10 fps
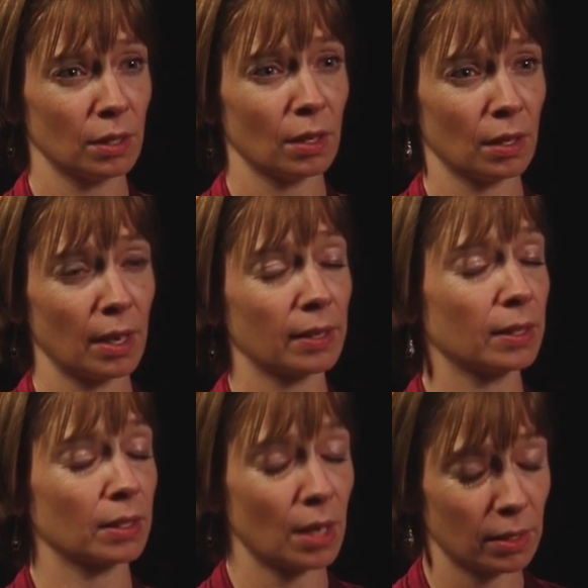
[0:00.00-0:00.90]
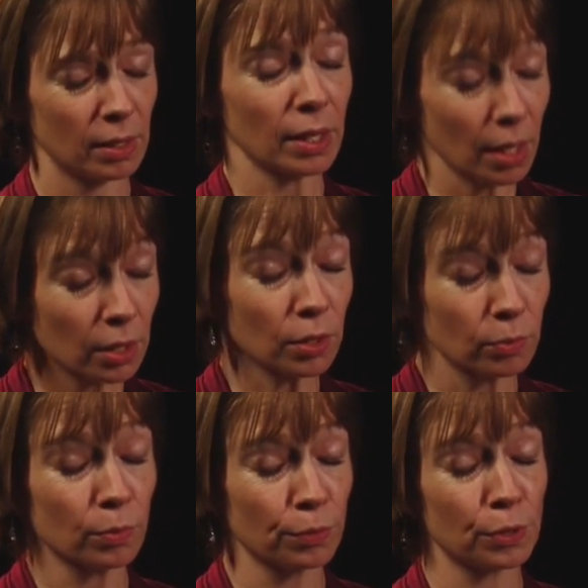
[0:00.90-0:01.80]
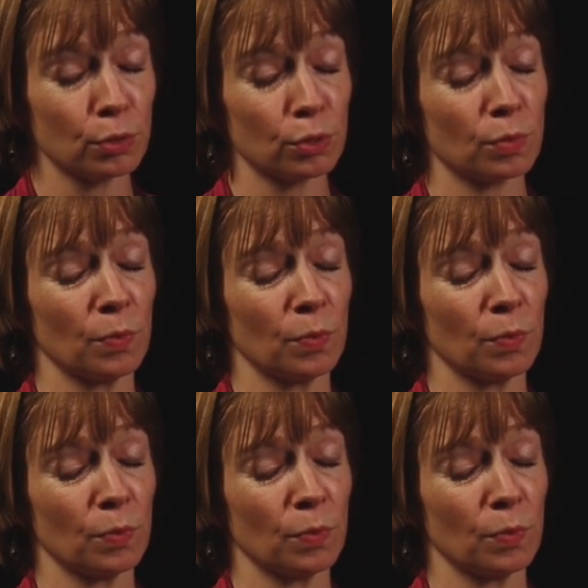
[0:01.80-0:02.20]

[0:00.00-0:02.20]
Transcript: Uh, I, it got it got good reviews,